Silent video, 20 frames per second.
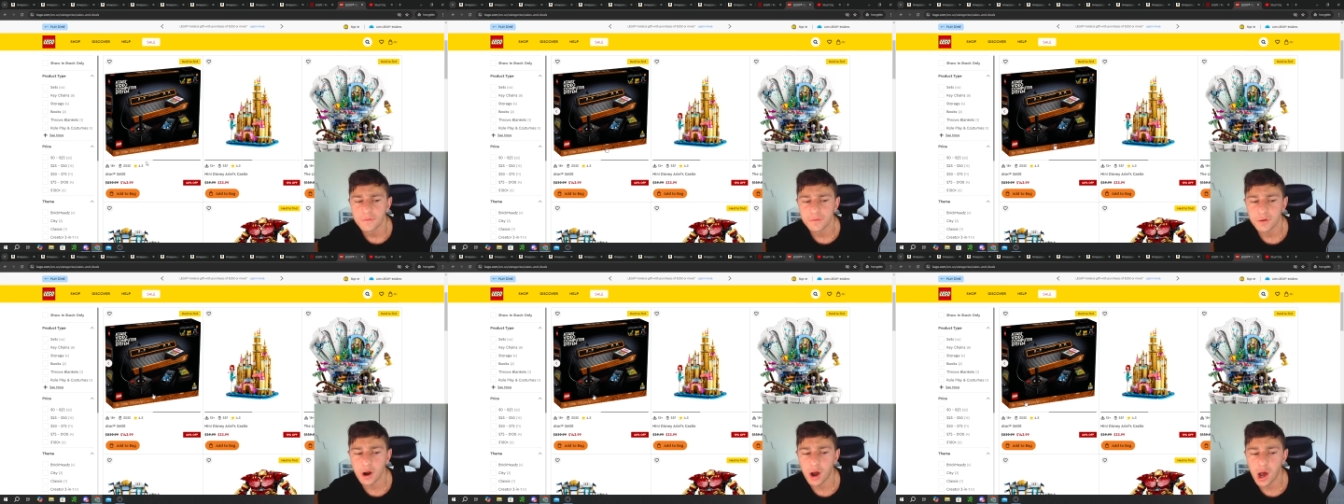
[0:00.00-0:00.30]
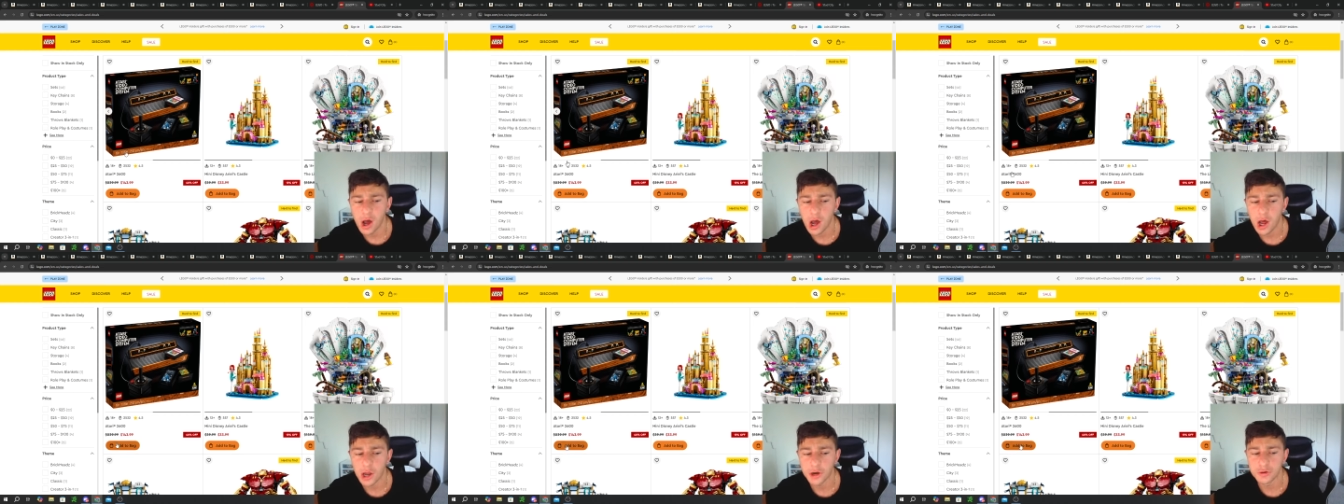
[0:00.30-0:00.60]
for
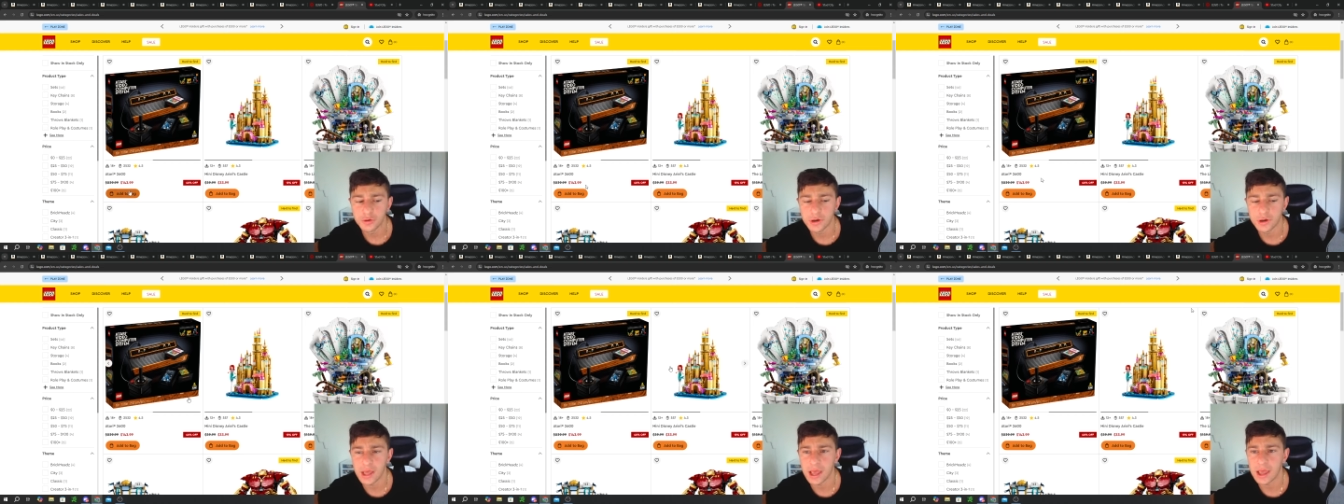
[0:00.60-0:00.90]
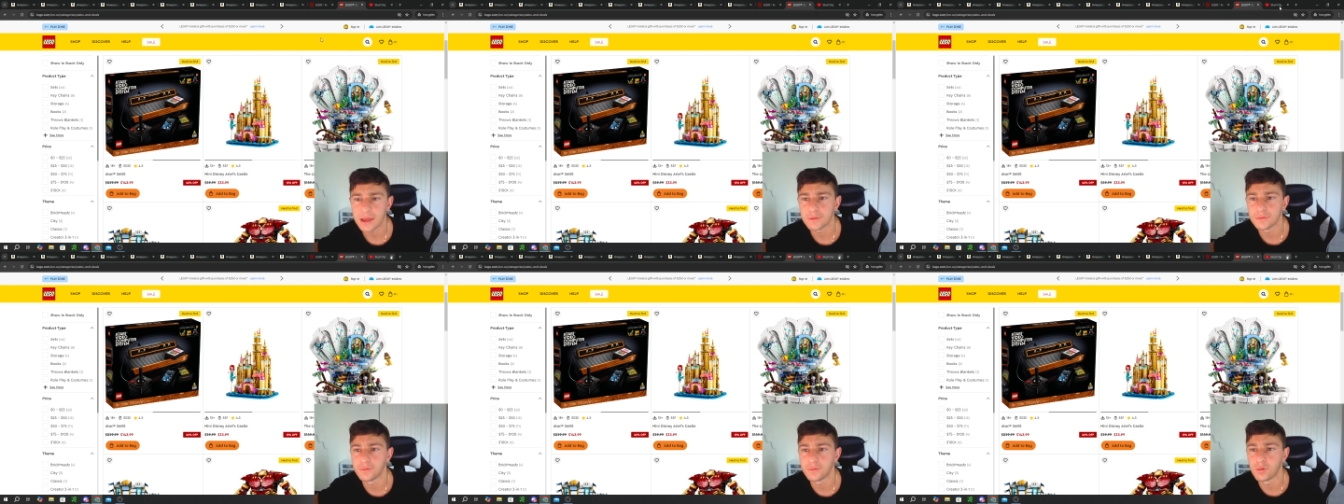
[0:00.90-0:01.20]

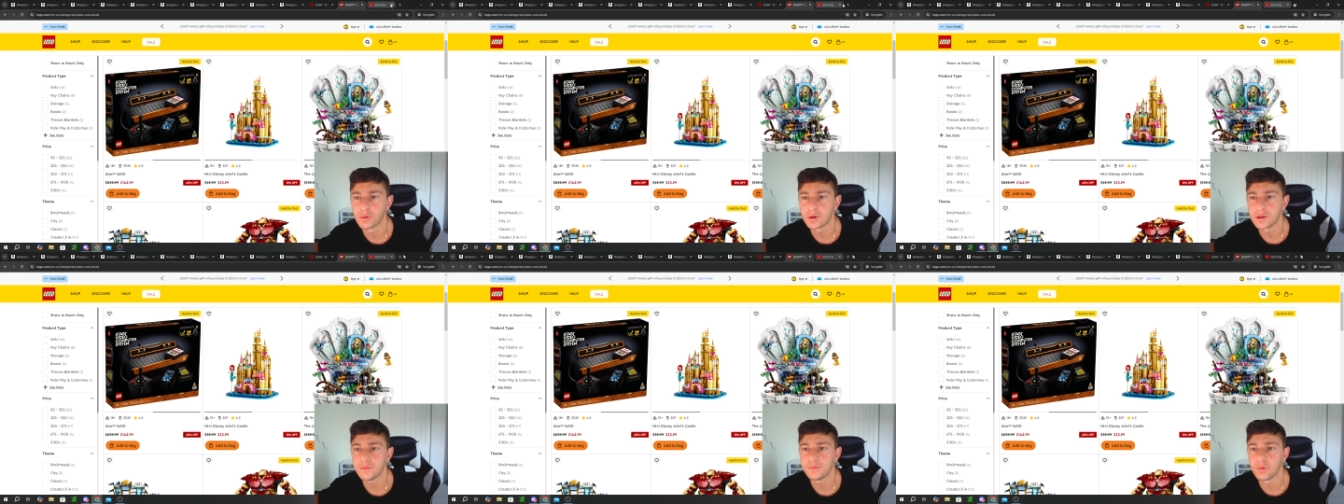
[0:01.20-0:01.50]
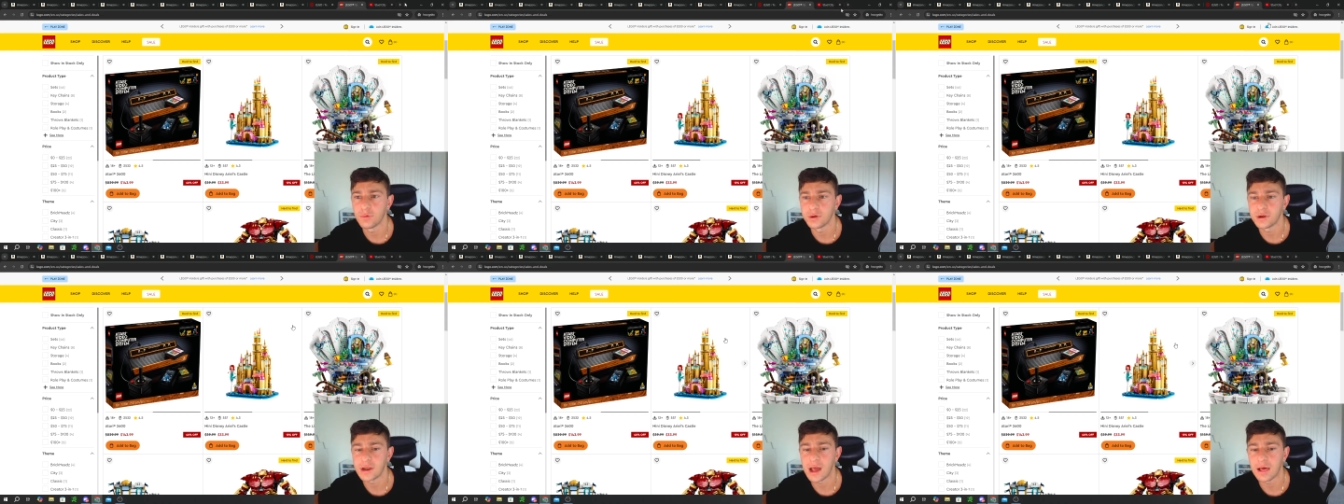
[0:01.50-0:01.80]

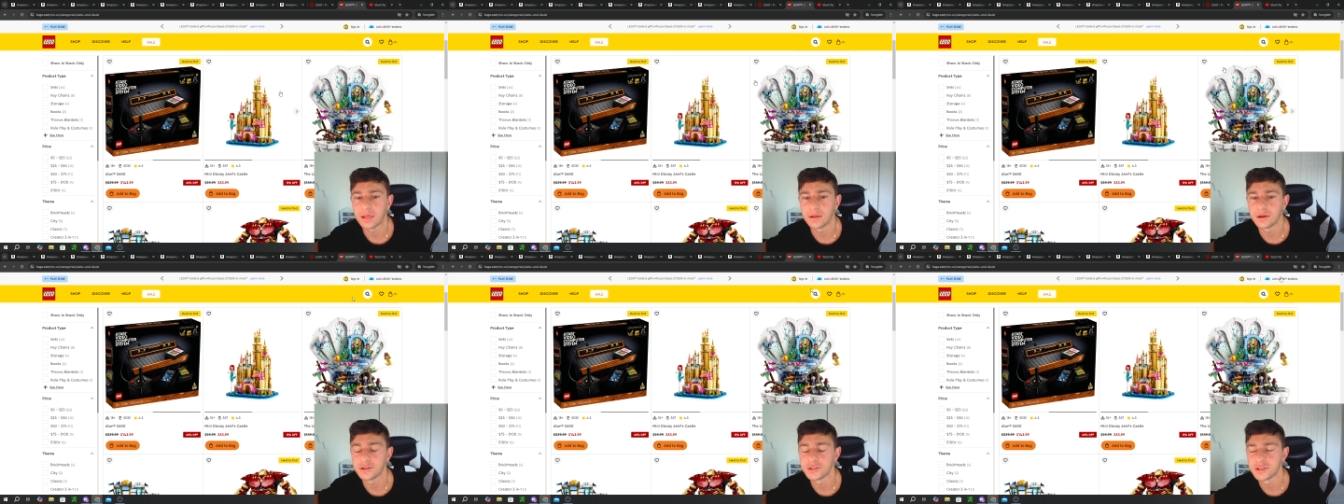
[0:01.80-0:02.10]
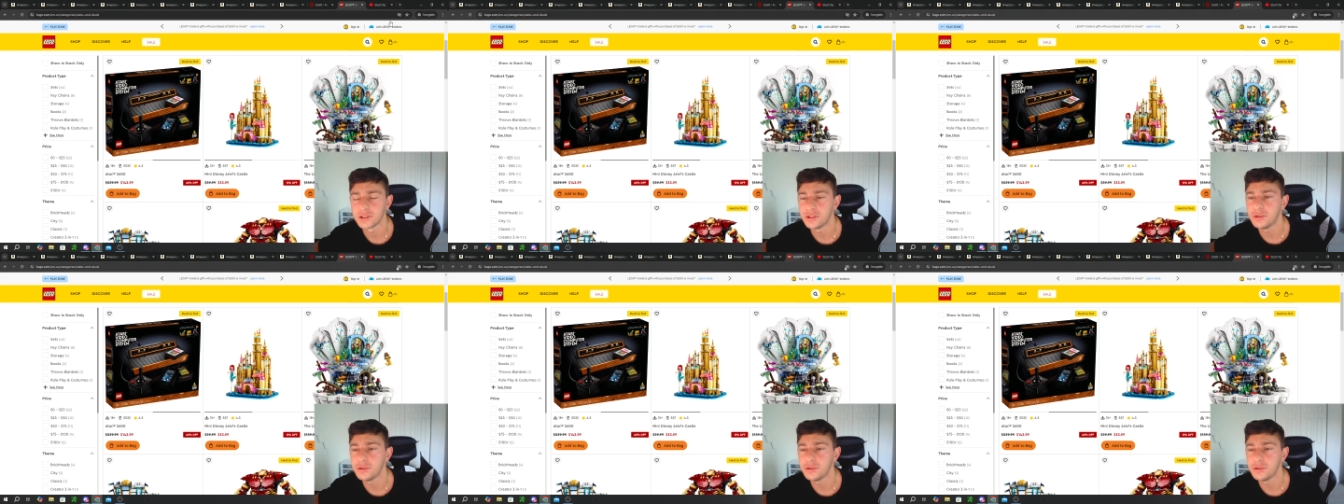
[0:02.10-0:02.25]
$144.